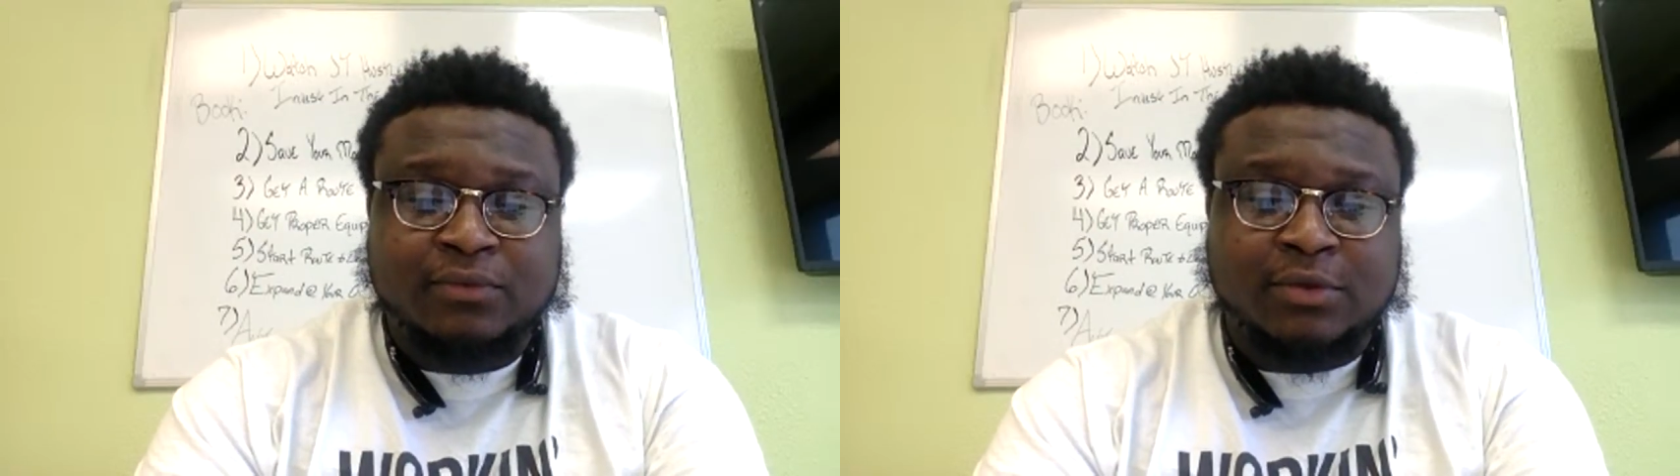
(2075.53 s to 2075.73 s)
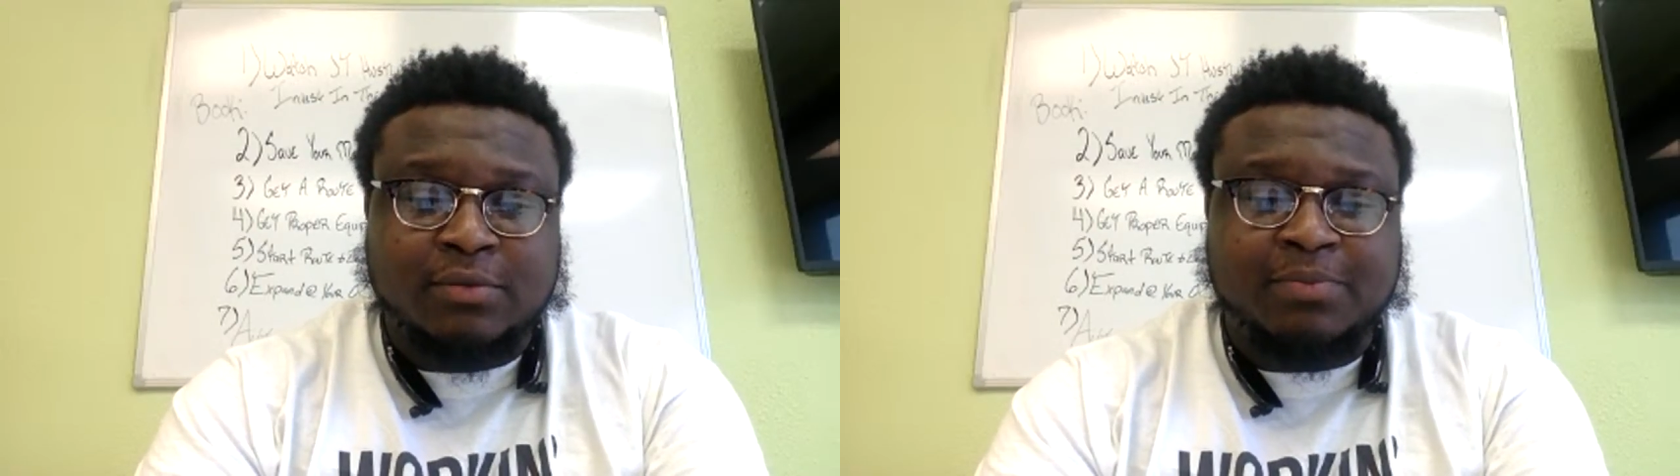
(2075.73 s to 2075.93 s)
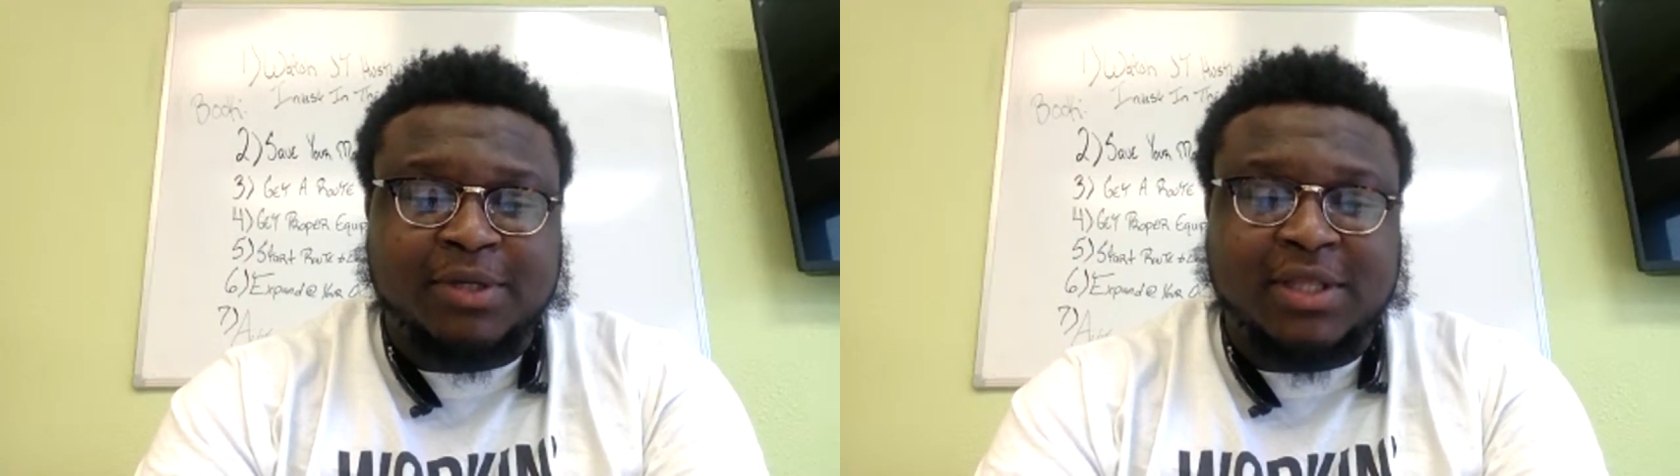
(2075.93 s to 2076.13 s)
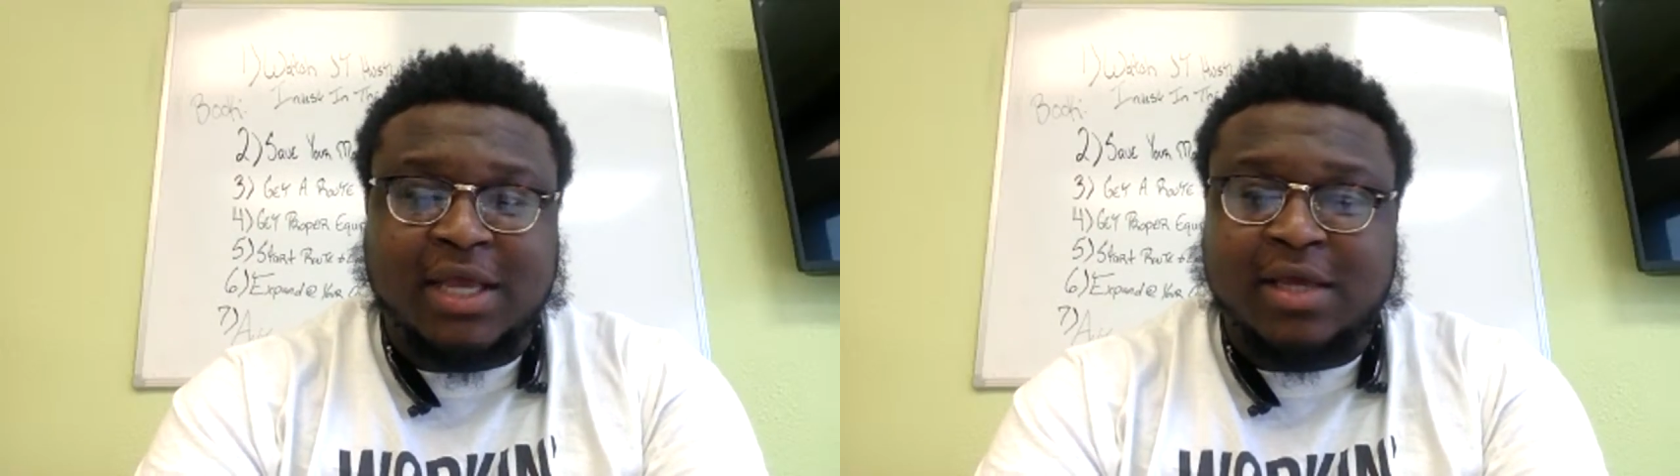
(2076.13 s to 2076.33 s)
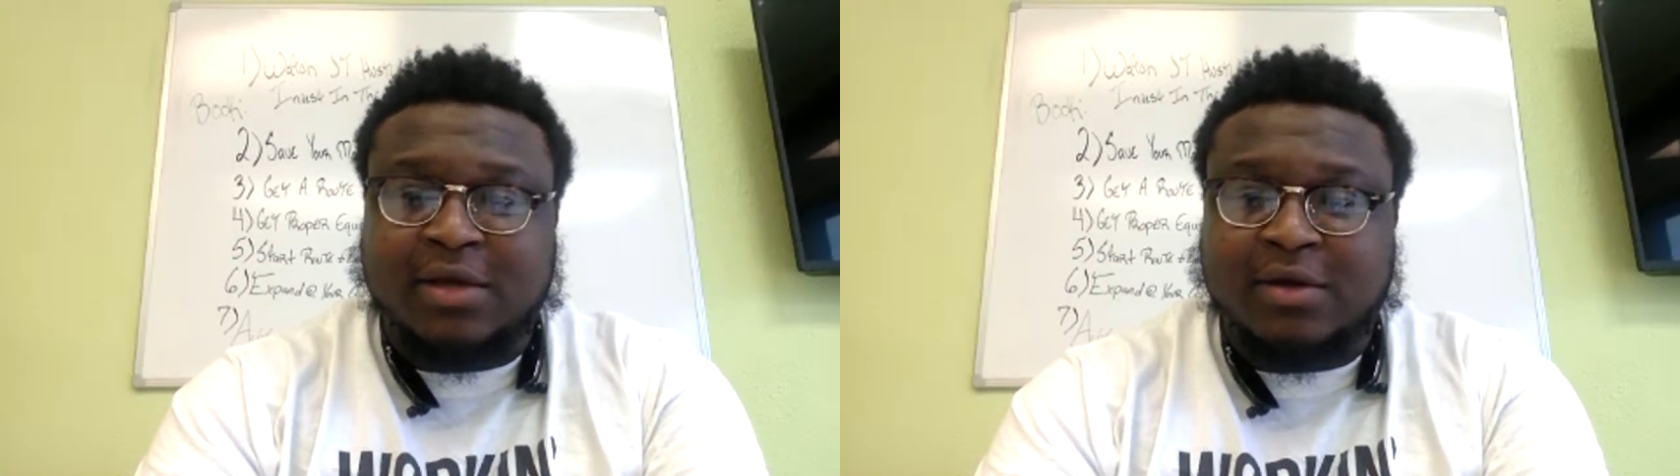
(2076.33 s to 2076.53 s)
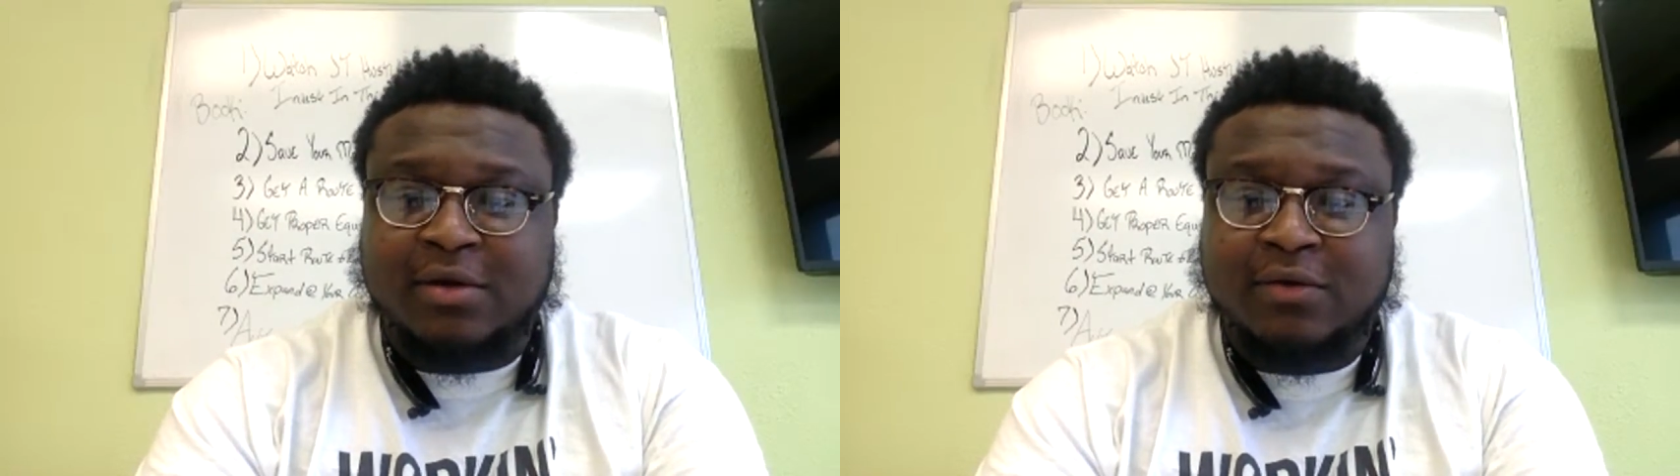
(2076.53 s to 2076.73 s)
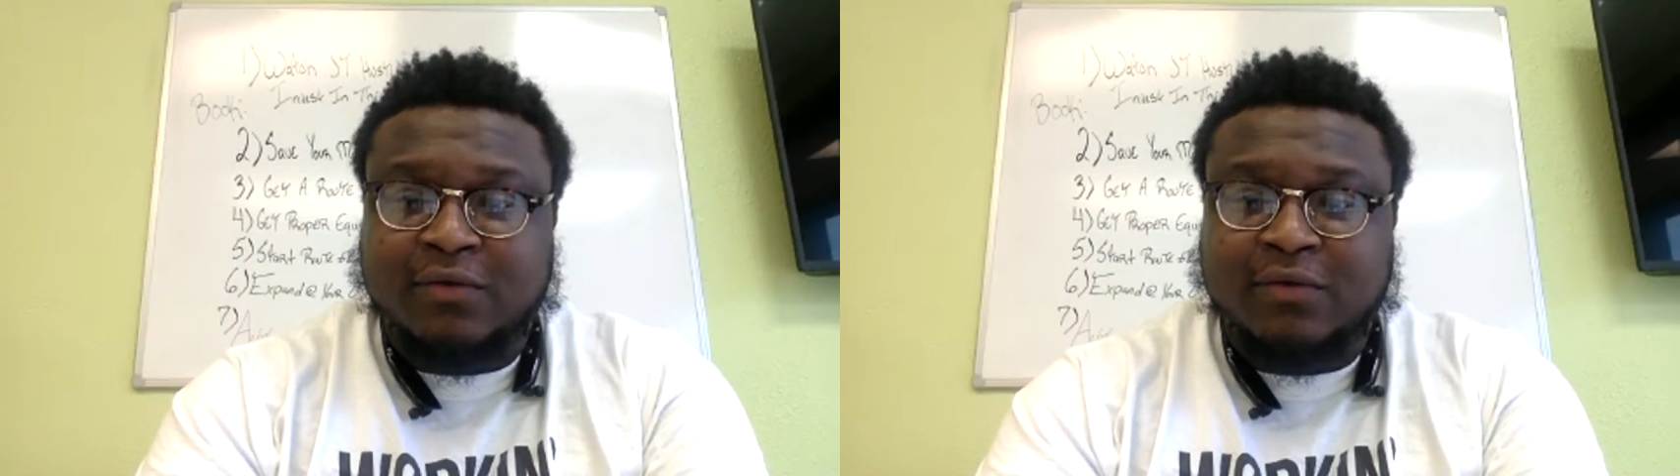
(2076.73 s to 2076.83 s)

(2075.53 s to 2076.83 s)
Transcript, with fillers: let me put that here.